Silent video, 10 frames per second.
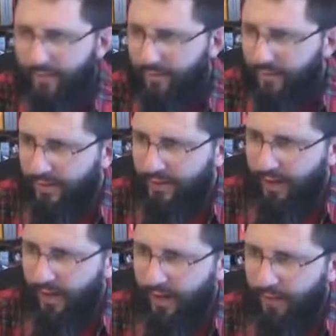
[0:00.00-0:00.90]
you know,
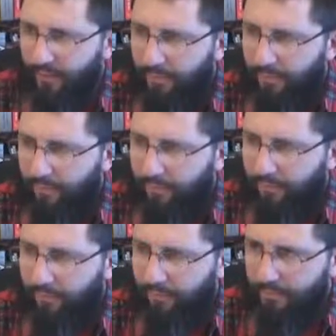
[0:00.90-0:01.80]
um,
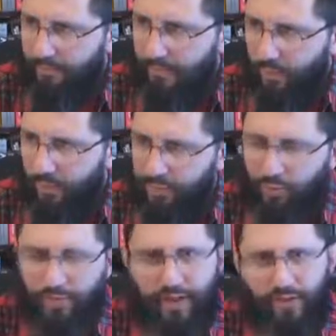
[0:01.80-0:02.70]
but what's
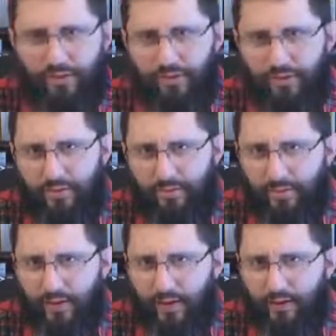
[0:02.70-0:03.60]
more dangerous?
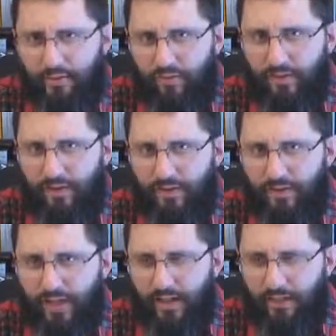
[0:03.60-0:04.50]
For me to
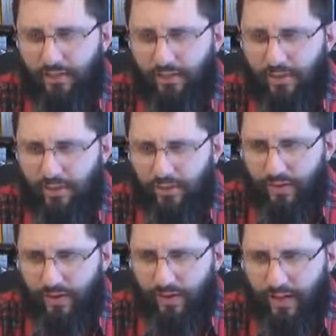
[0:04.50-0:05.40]
say to a
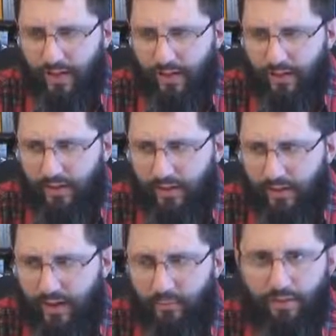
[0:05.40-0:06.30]
Christian like that,
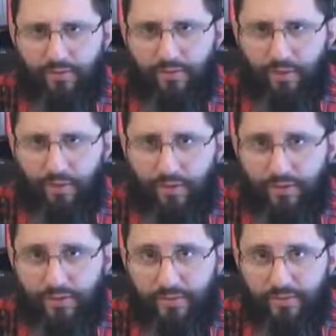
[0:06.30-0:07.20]
I believe you're
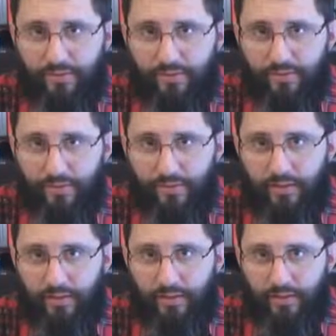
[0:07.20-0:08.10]
lost.
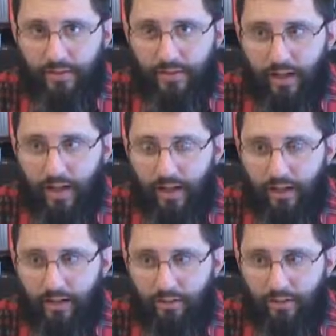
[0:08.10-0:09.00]

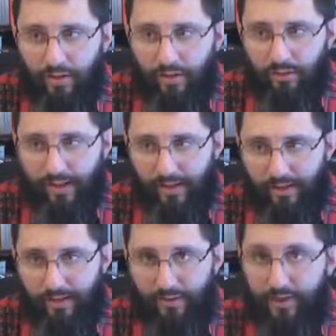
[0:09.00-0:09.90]
And in
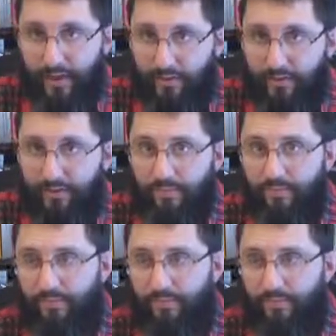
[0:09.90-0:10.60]
reality, they're saved.